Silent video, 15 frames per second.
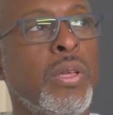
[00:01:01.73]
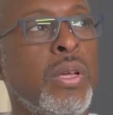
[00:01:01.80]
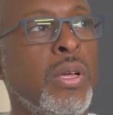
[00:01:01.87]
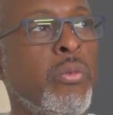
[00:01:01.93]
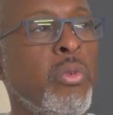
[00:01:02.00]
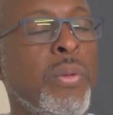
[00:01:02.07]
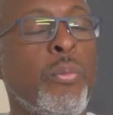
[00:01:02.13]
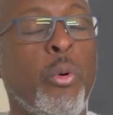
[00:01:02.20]

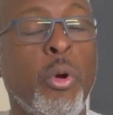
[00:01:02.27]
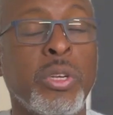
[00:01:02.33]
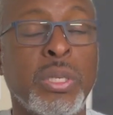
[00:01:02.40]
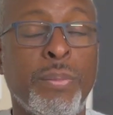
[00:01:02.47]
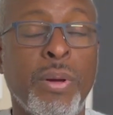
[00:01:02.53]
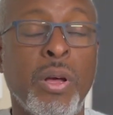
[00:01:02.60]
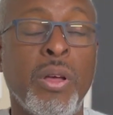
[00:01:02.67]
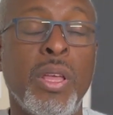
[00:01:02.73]
reports
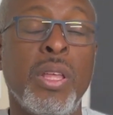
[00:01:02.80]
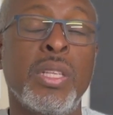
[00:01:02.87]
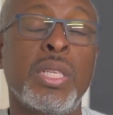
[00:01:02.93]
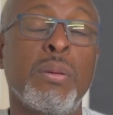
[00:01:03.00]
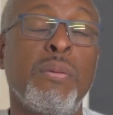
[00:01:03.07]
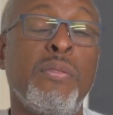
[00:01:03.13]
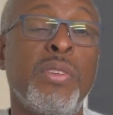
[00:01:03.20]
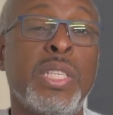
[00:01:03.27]
about
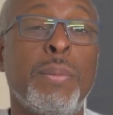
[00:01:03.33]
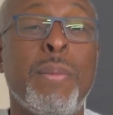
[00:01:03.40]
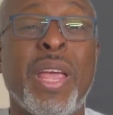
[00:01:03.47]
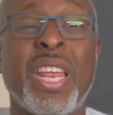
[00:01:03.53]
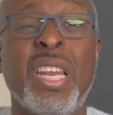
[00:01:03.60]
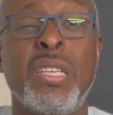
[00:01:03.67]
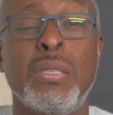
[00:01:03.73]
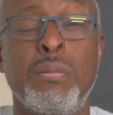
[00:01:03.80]
some of the
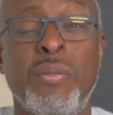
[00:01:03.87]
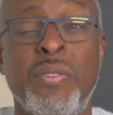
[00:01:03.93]
mechanisms of